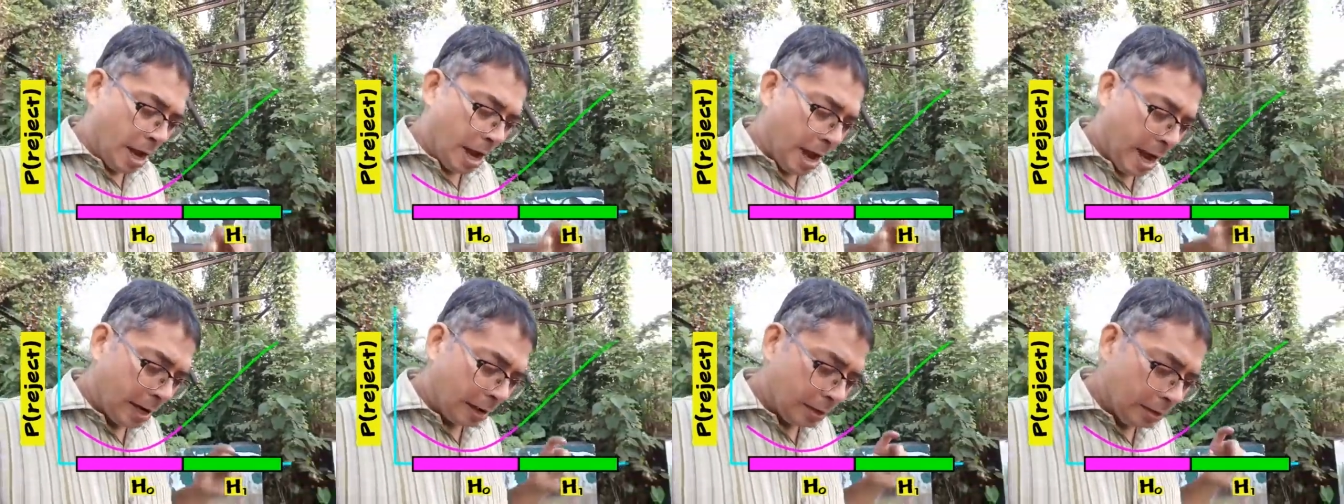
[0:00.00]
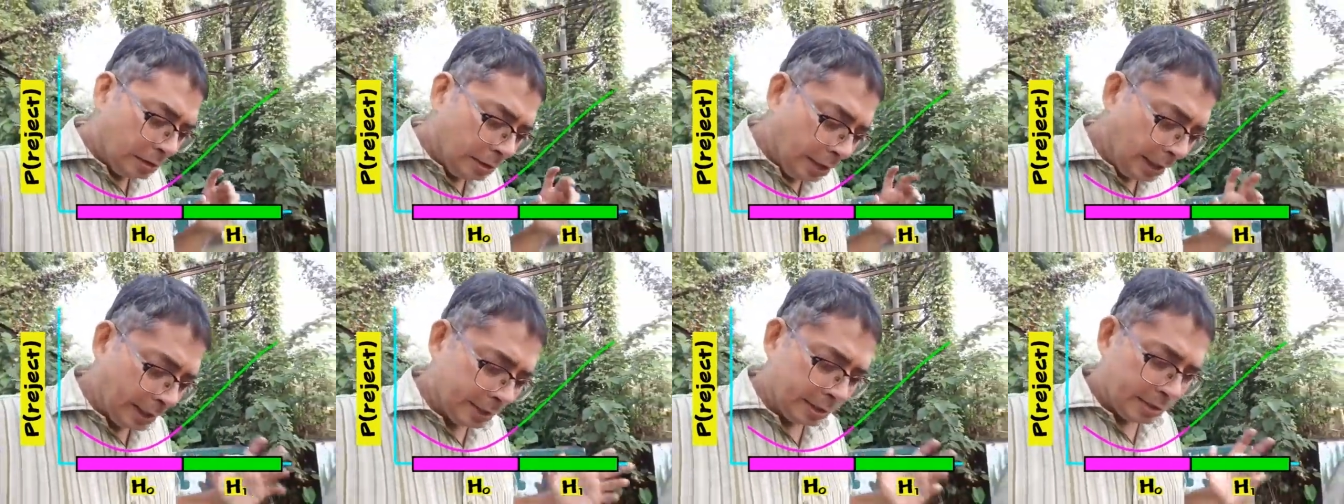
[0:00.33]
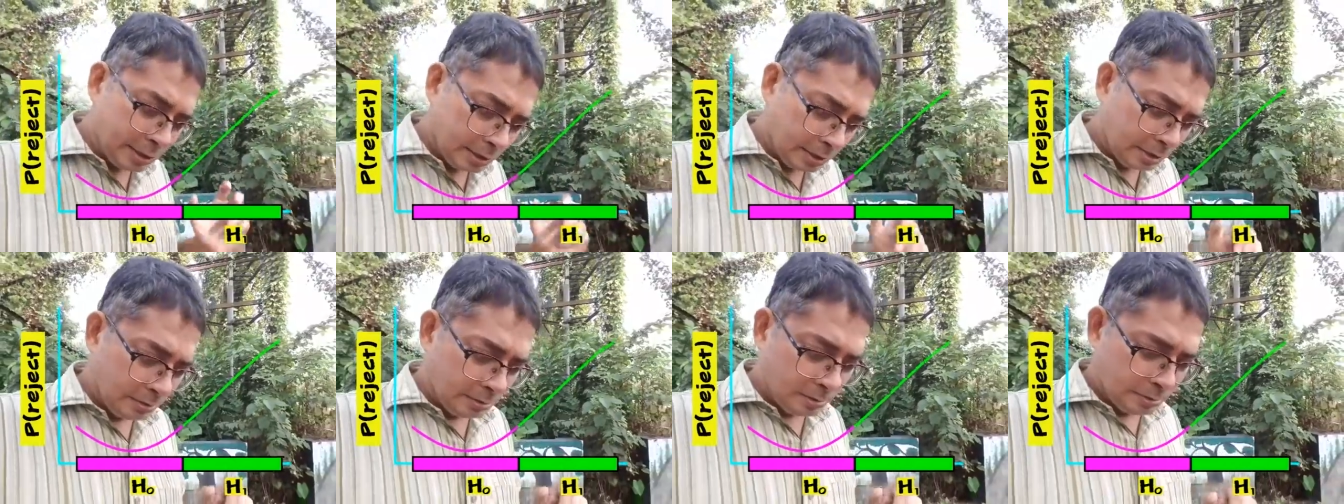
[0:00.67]
And
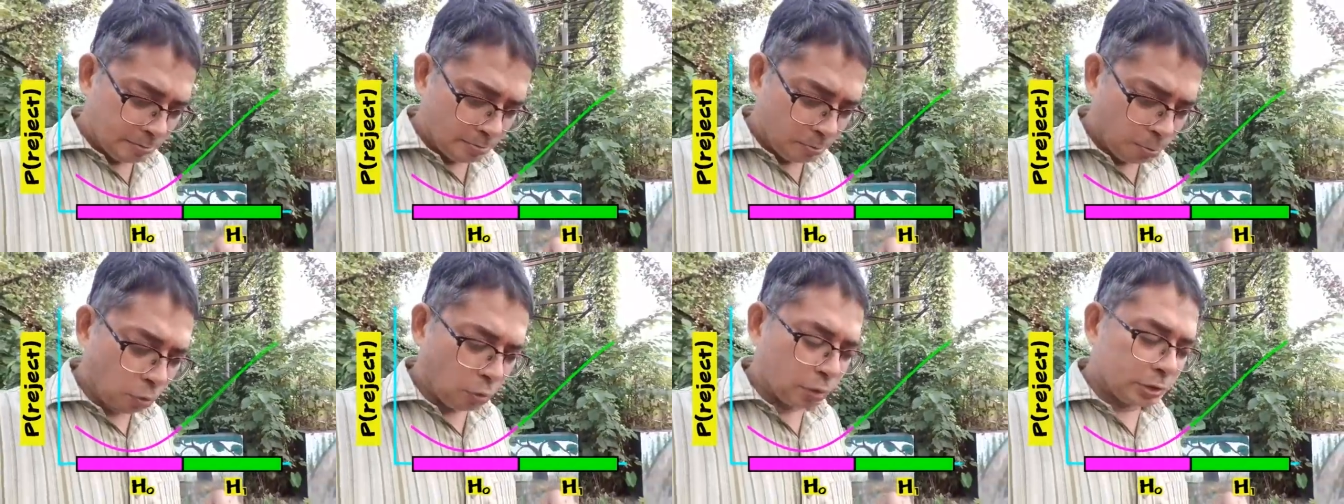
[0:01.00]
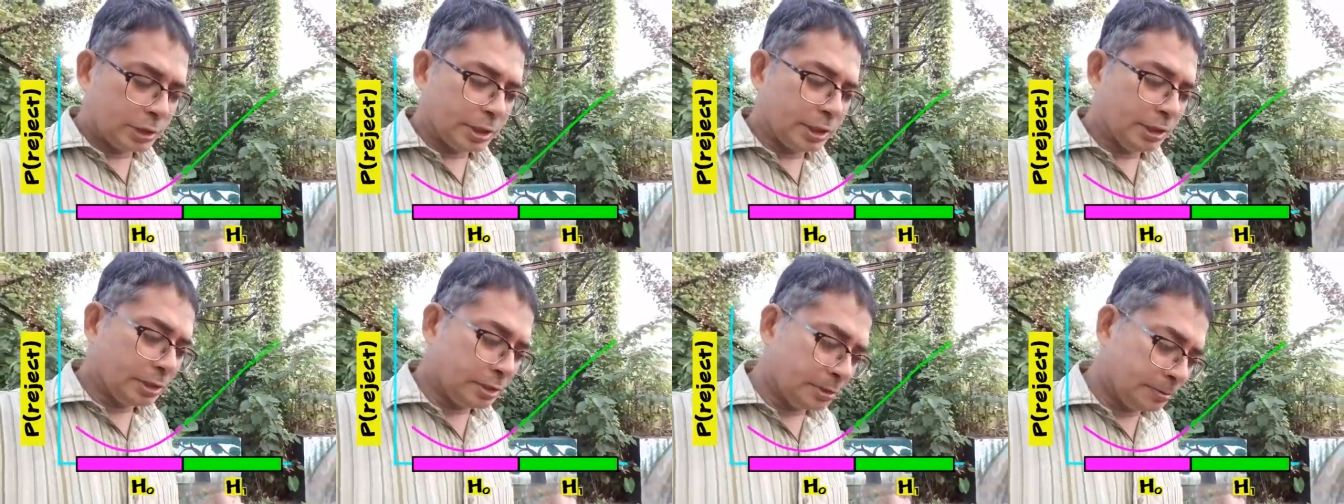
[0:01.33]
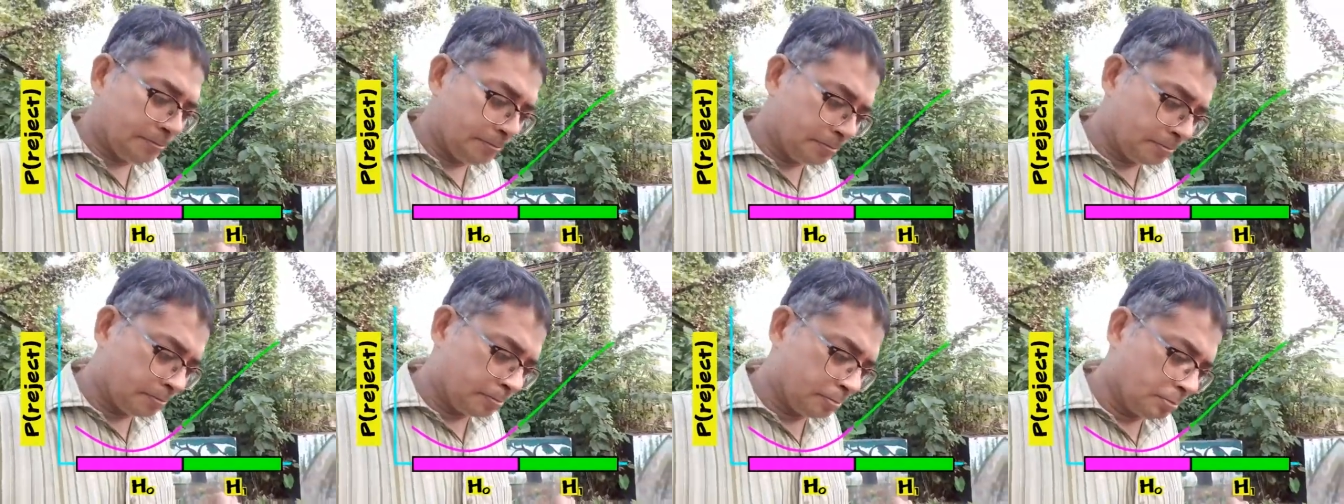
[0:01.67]
this poses
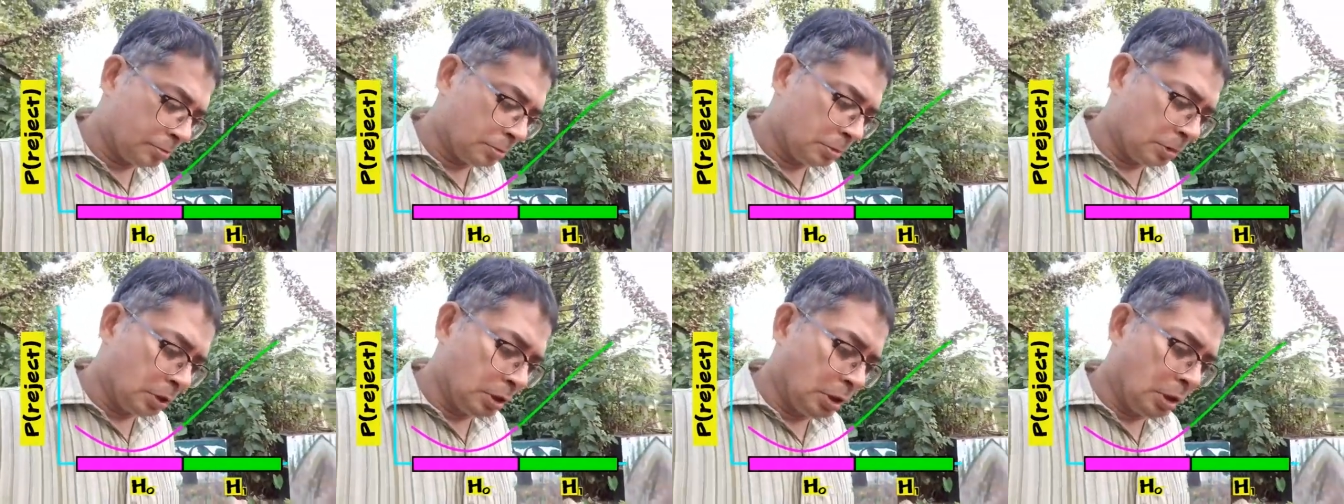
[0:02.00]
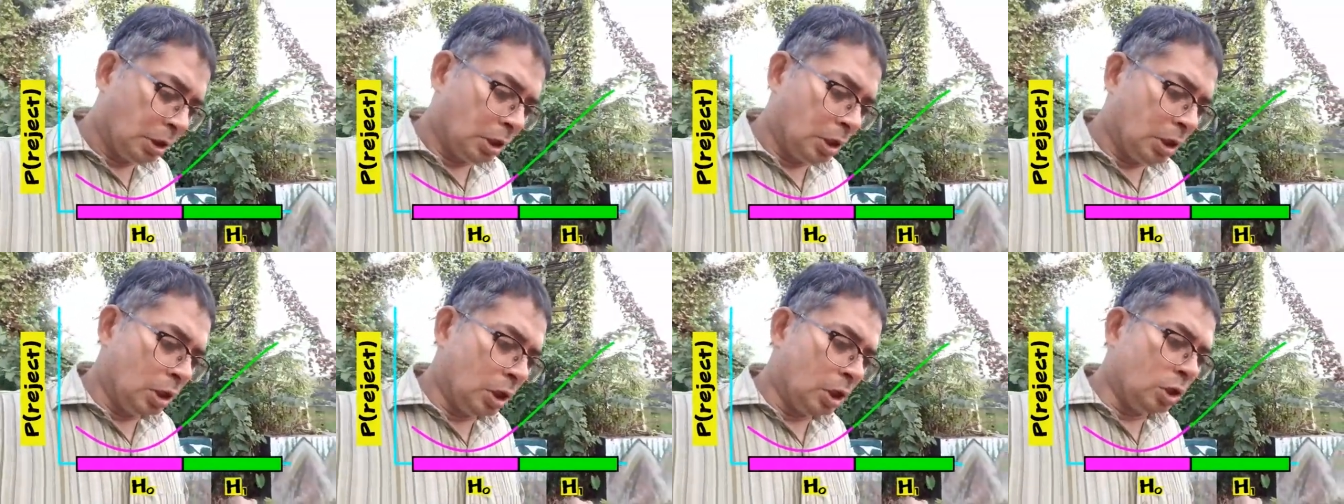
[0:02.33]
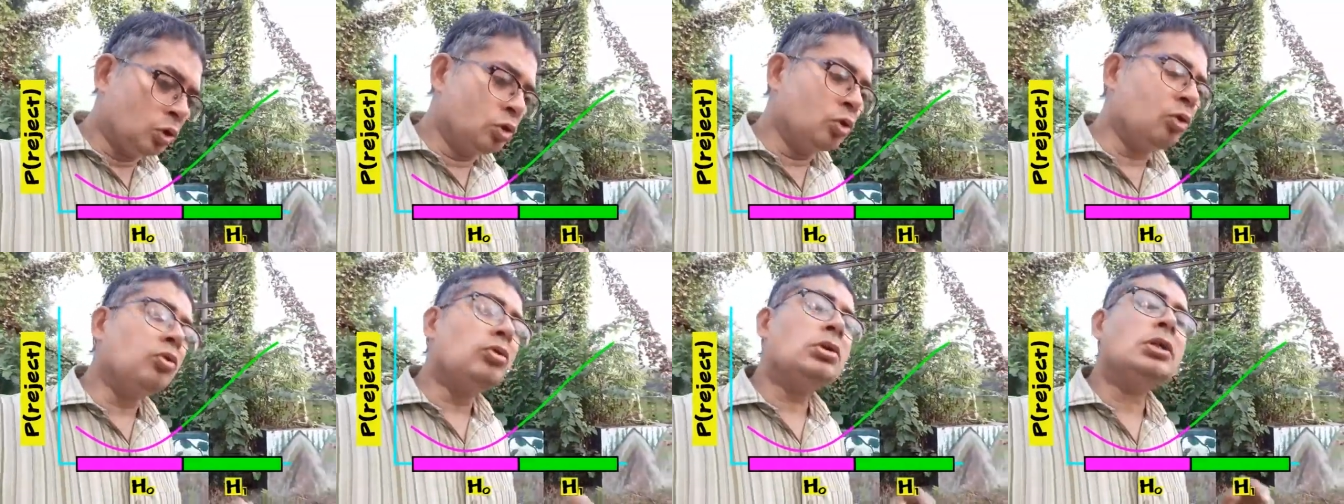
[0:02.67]

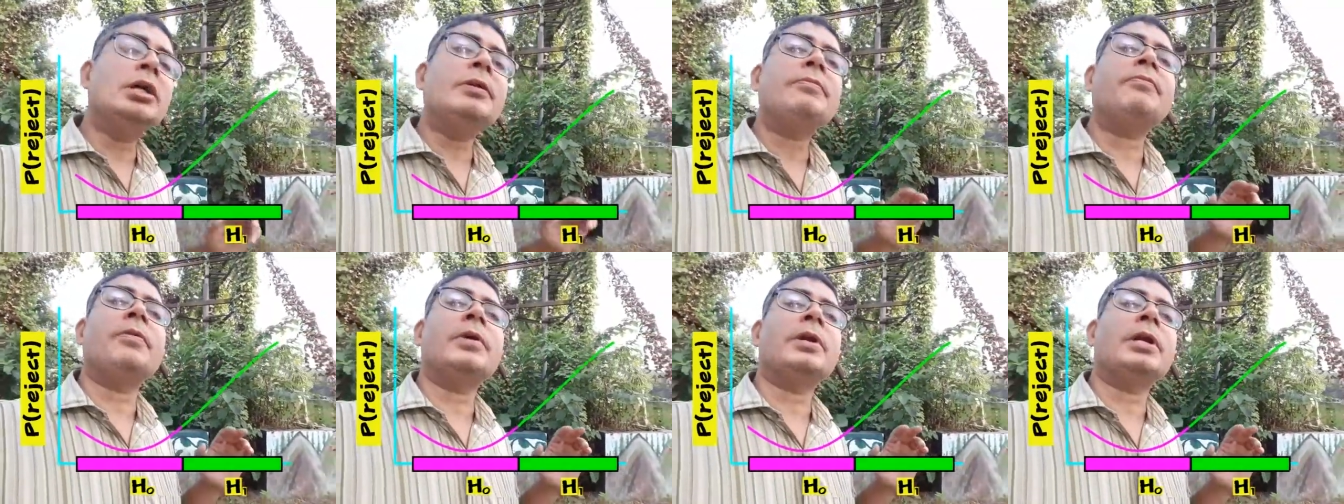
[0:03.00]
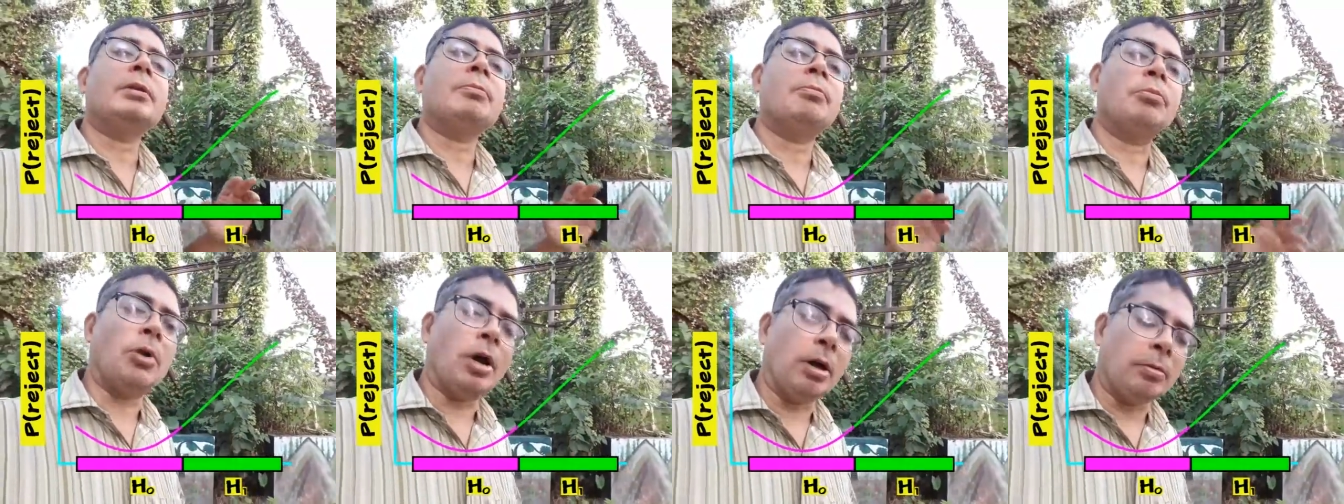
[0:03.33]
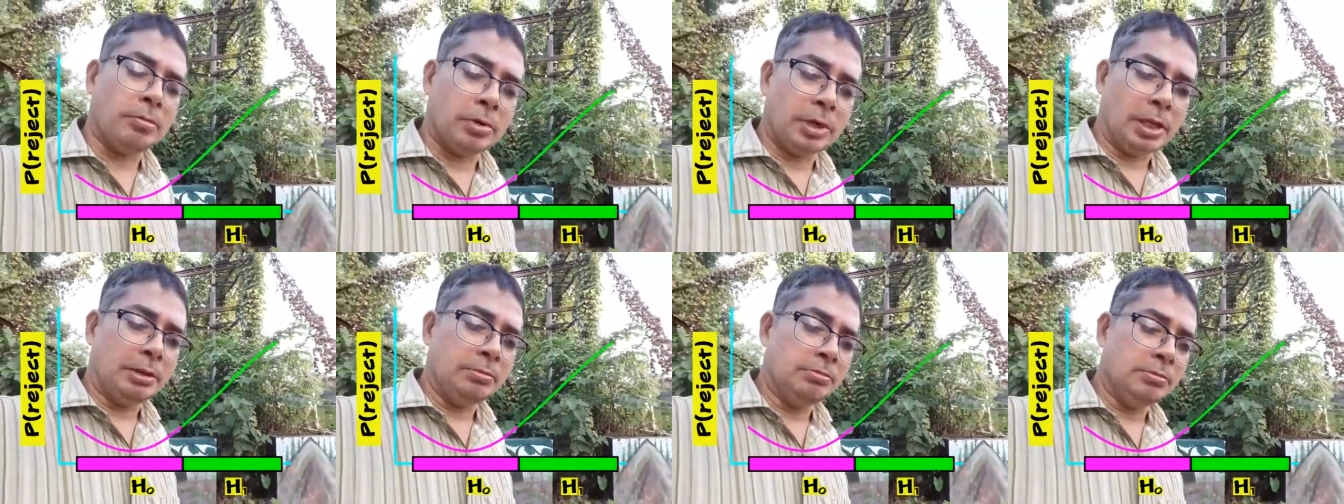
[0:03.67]
two different
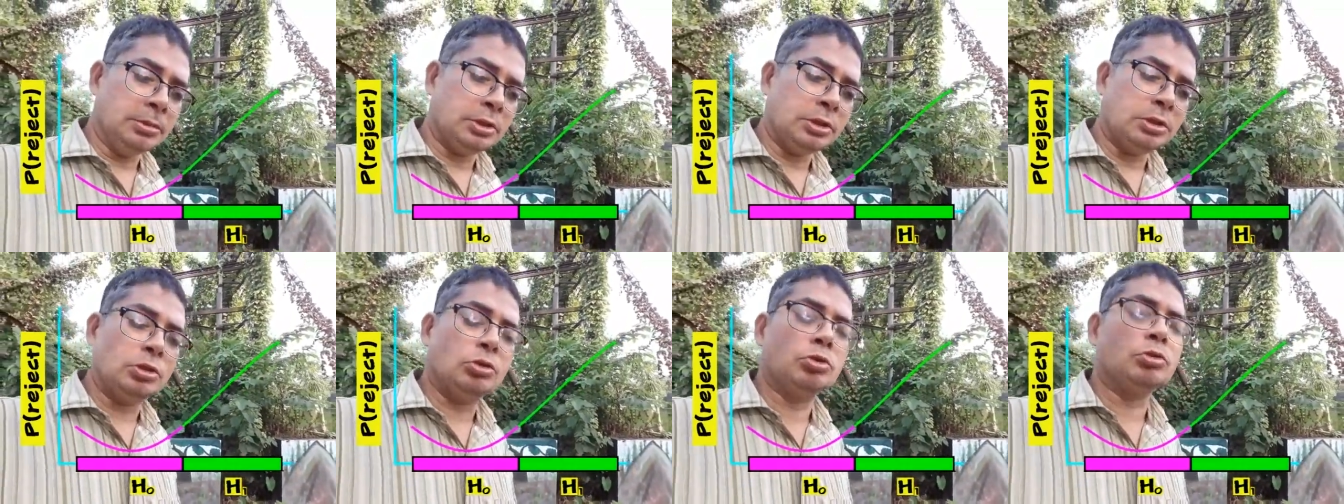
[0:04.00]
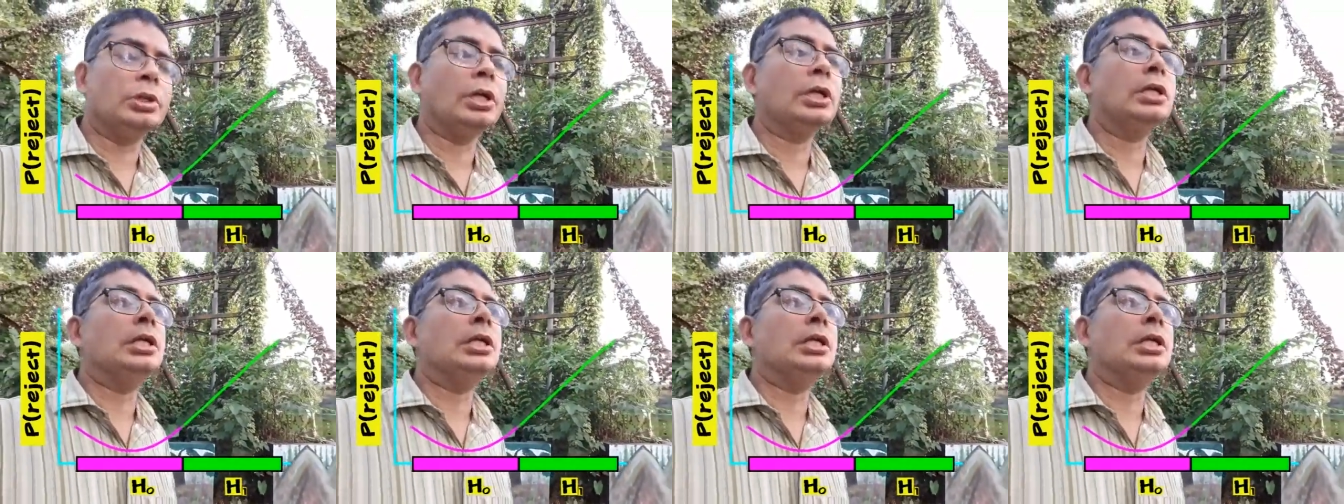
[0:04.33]
problems to the